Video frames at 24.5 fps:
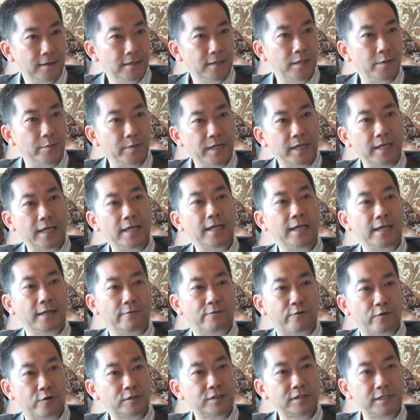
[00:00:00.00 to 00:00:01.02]
the beginning,
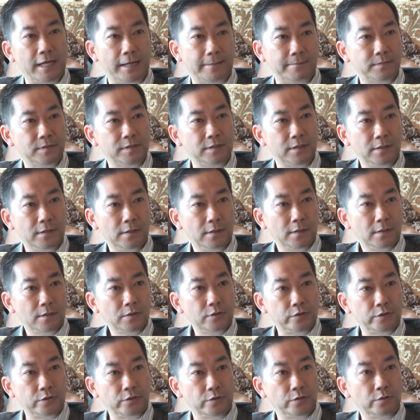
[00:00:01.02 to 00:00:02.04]
first steps
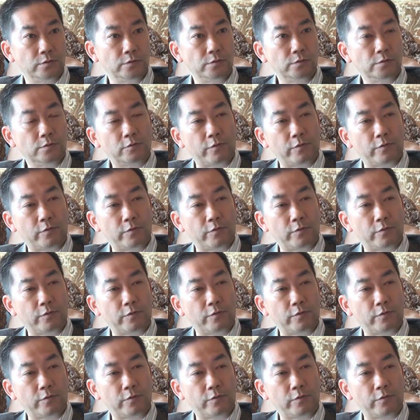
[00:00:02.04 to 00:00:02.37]
to